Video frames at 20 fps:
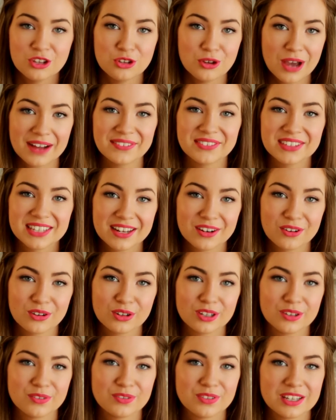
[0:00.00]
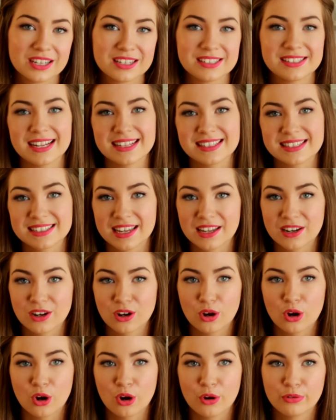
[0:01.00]
You have to get all of the dead
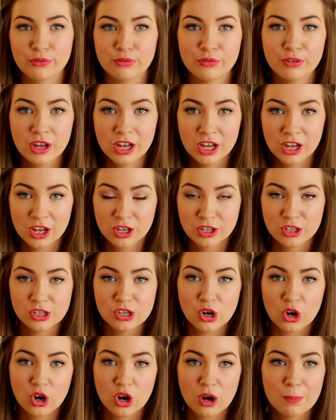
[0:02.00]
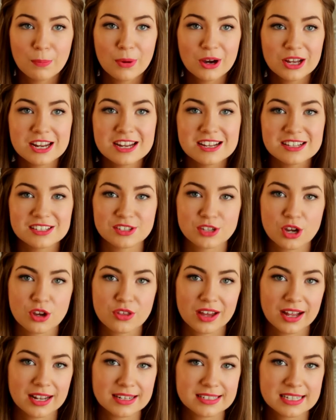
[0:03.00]
skin off your body
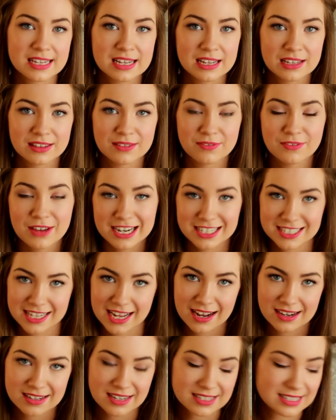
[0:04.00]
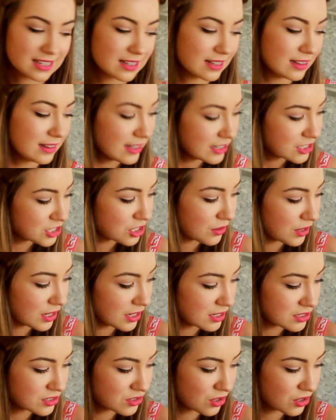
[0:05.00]
so that the fake tan doesn't cling to it.